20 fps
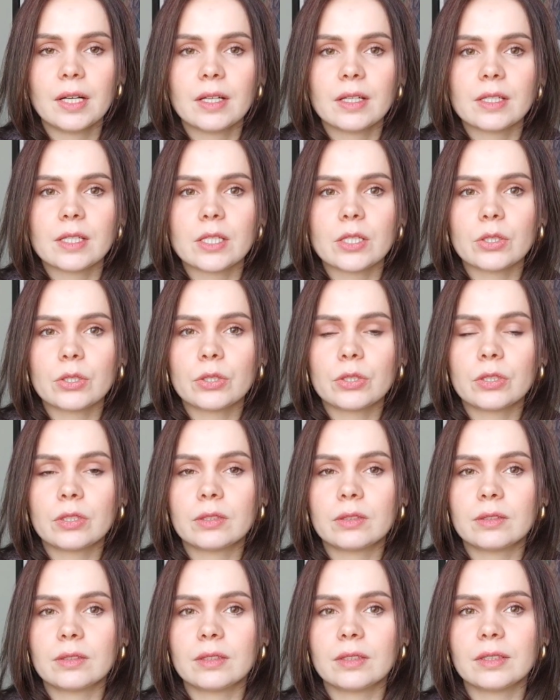
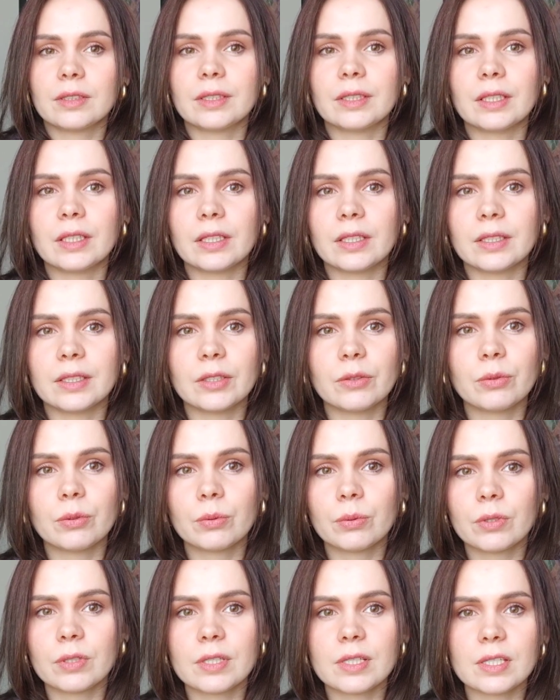So if
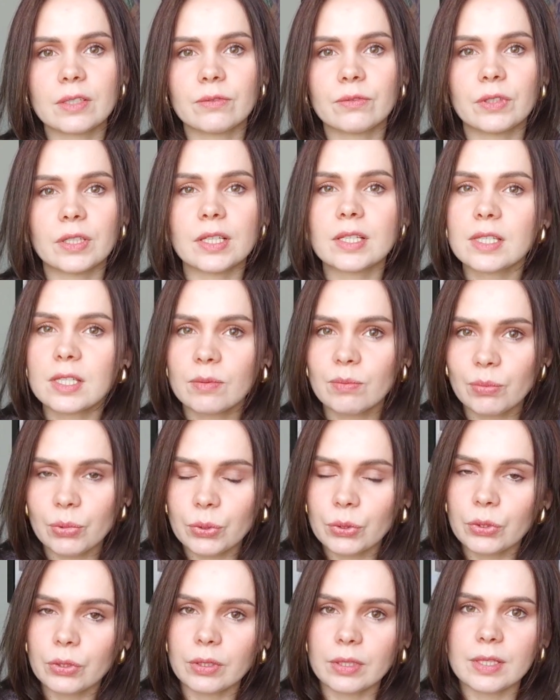you want something
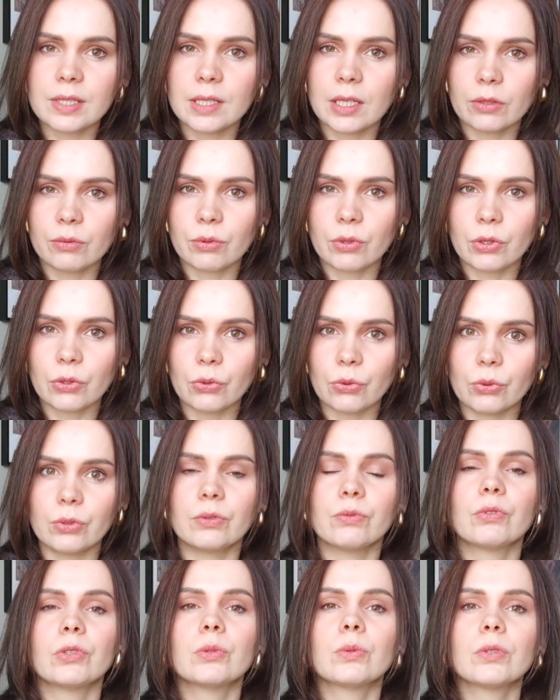simple, it's not for you.
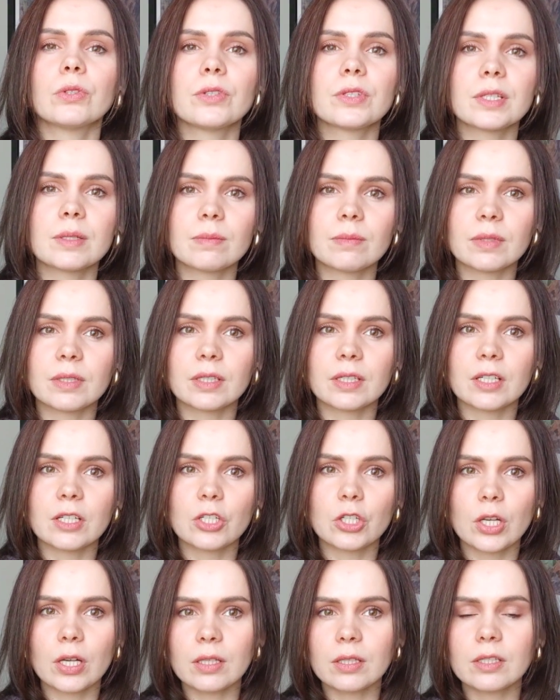If you want some
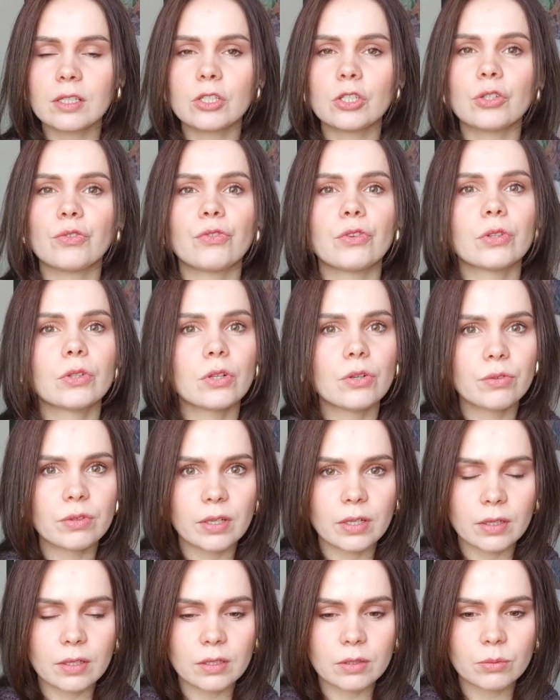challenge, if you love
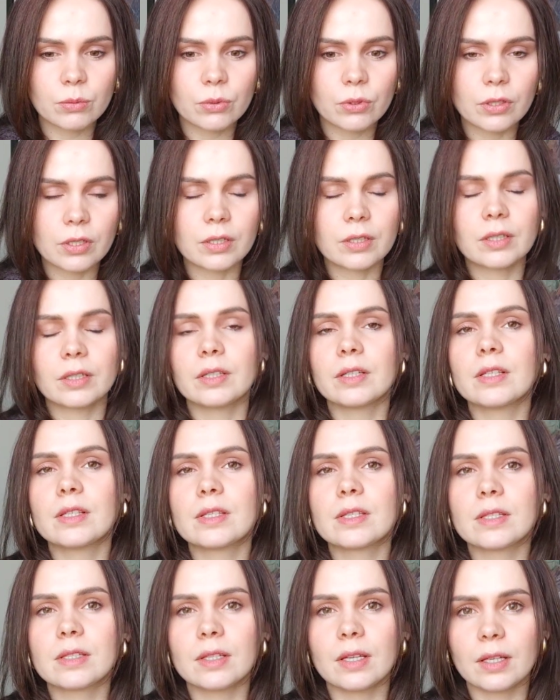color work,
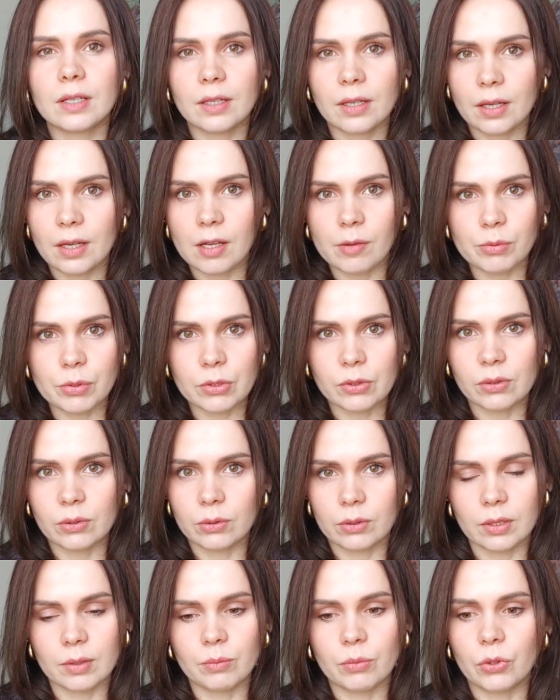it's
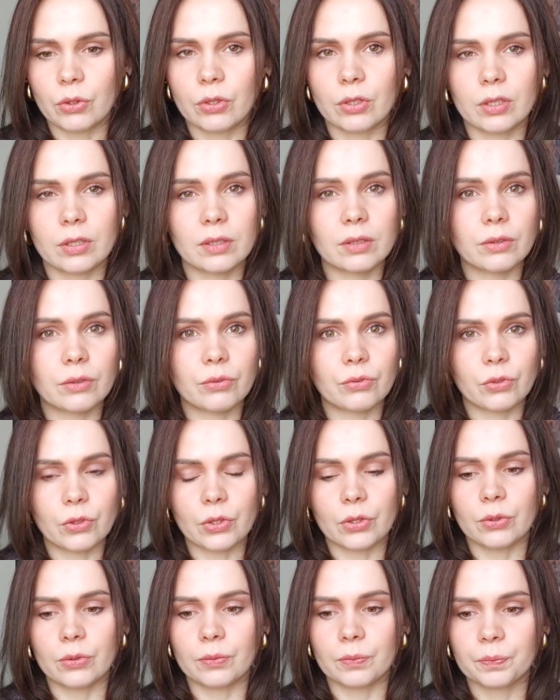absolutely book for
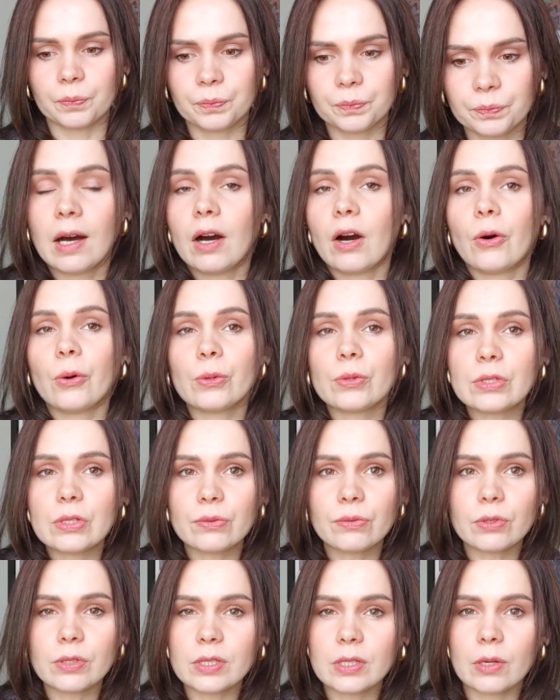you.
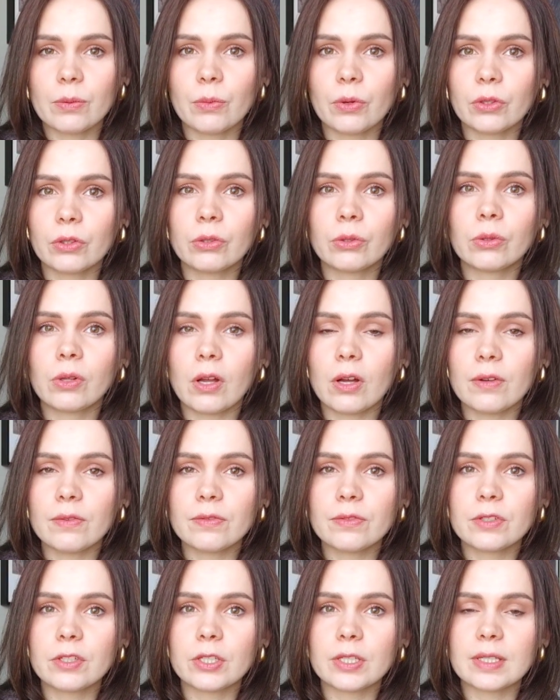Also for someone who
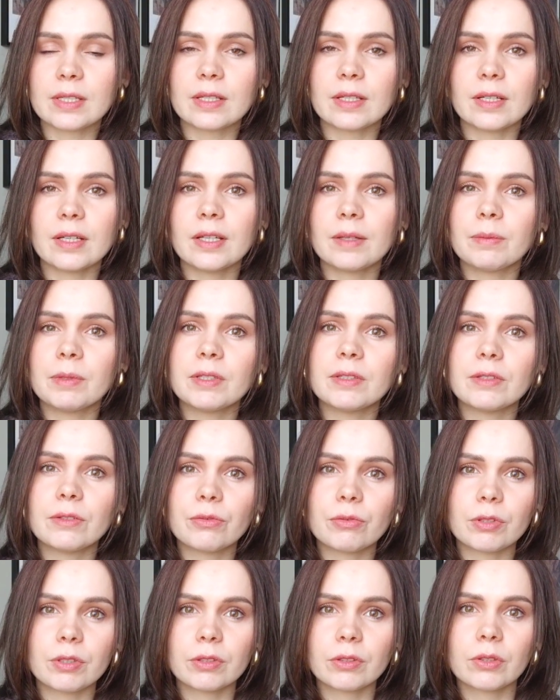loves just a bit
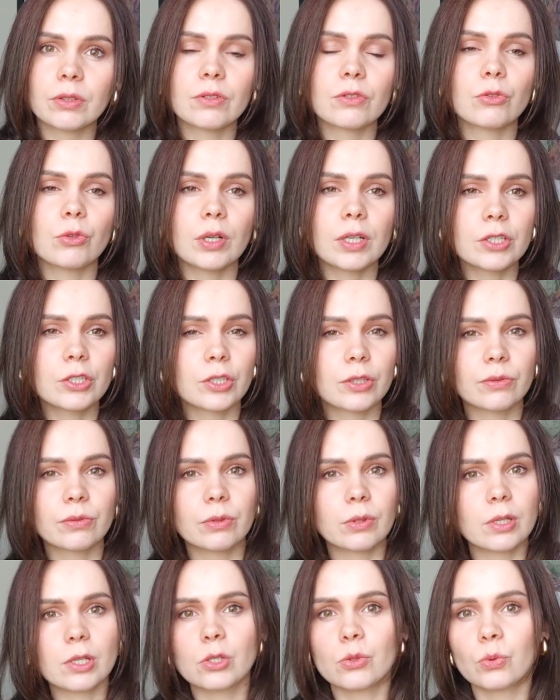different construction
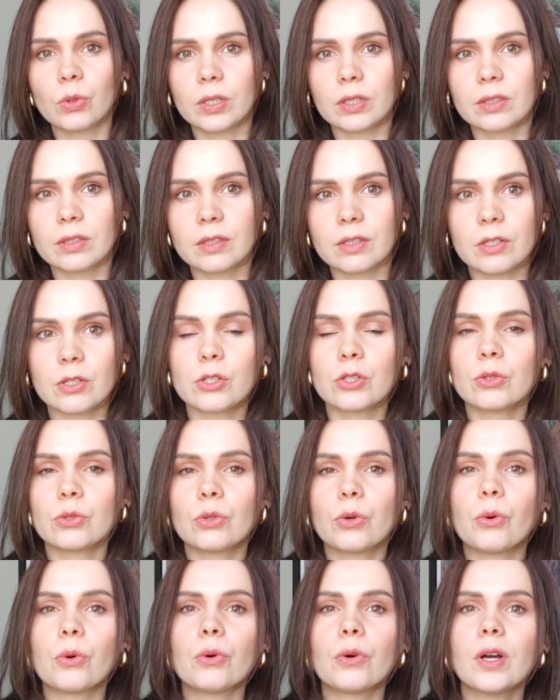for the sweater.
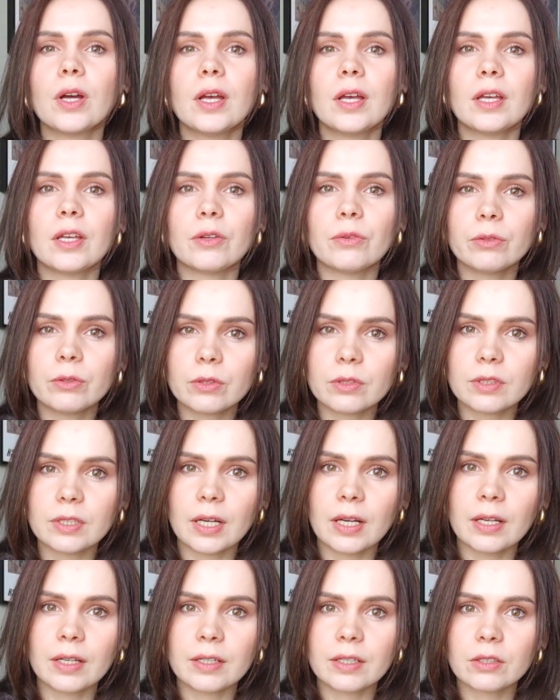So if you're
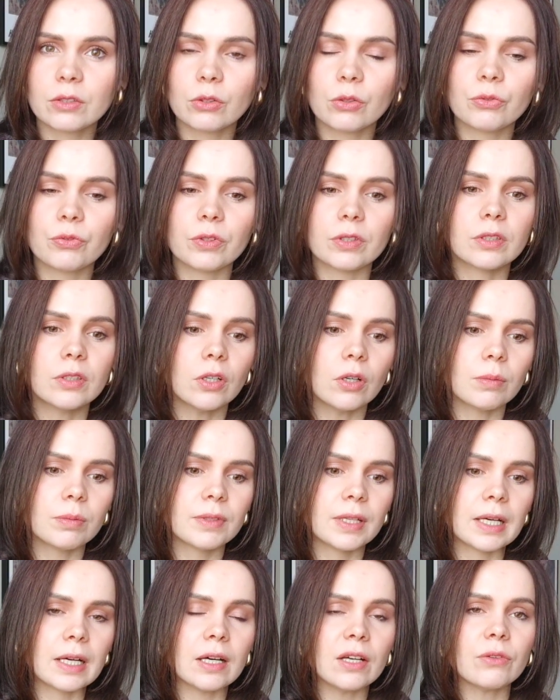tired of a
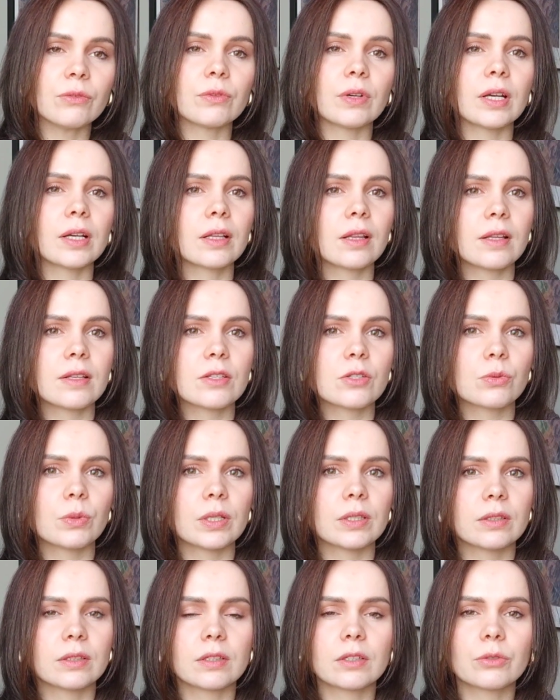top-down raglan
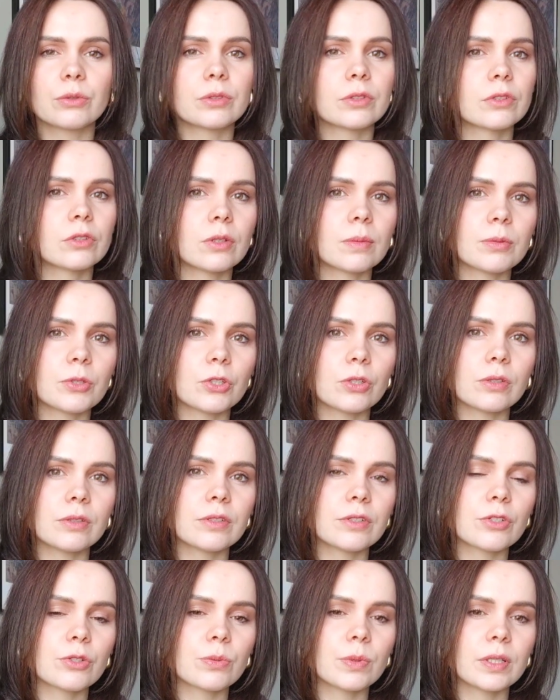sweater or
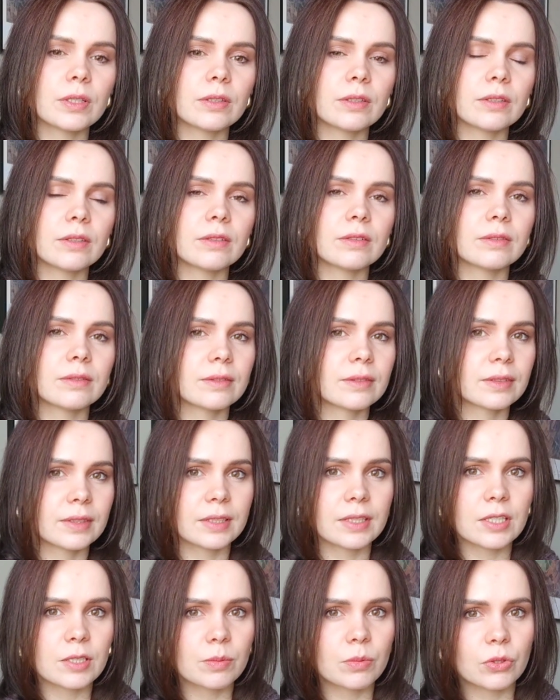drop-shoulder sweater,
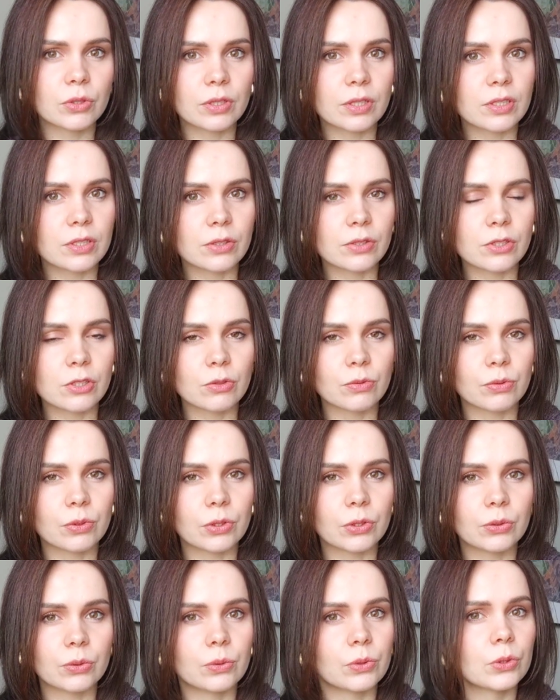this book is also for
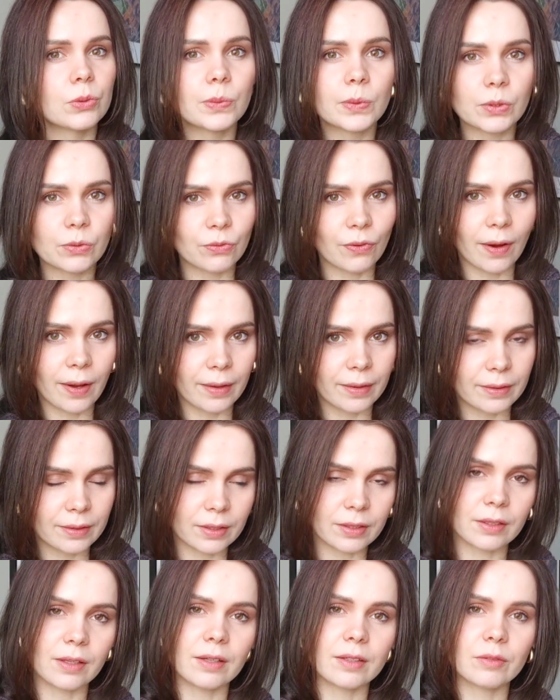you. You will find
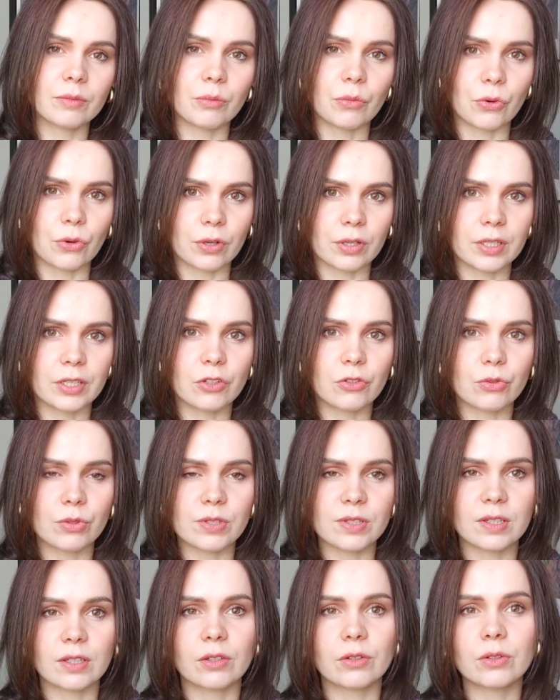a lot more
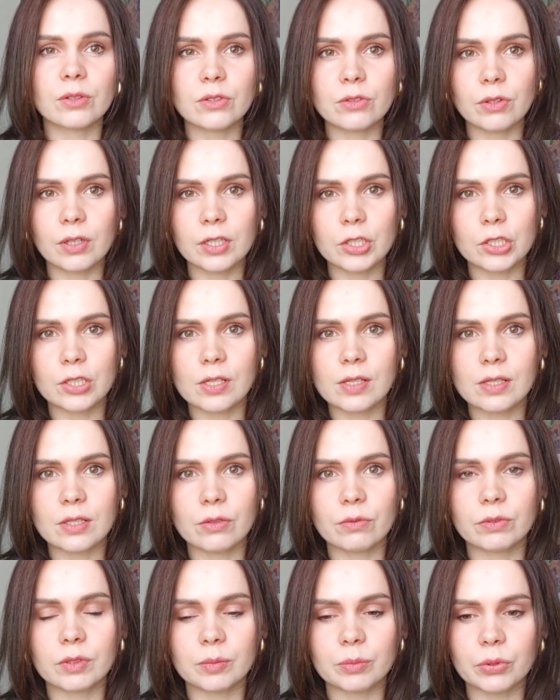interesting constructions
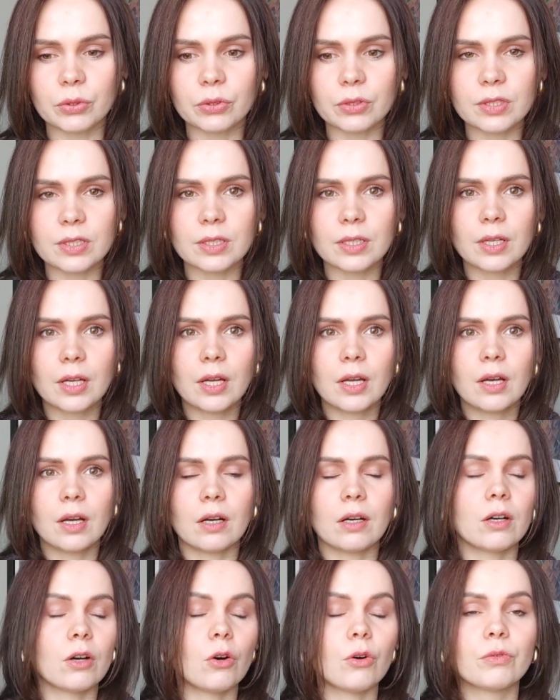of the books,
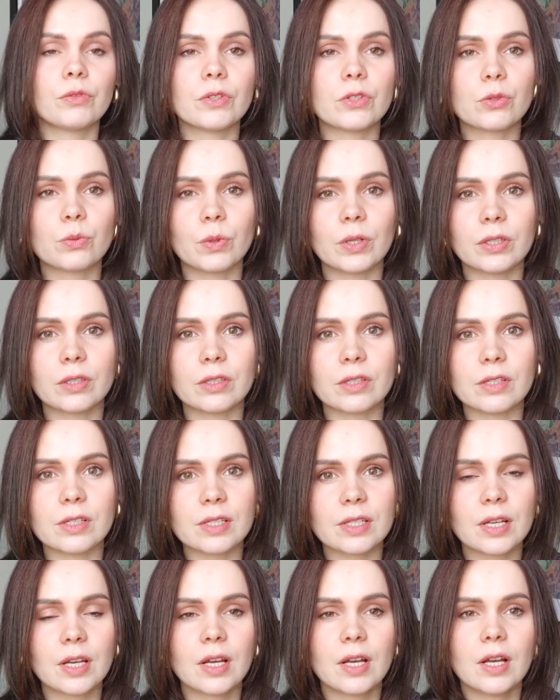of the
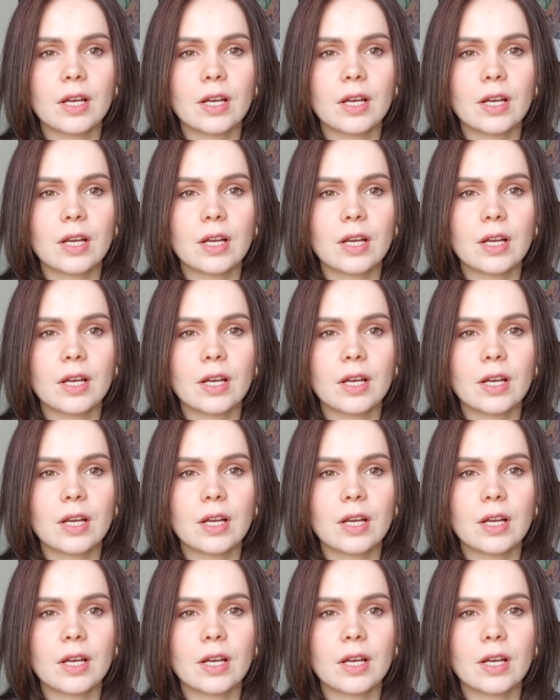sweaters.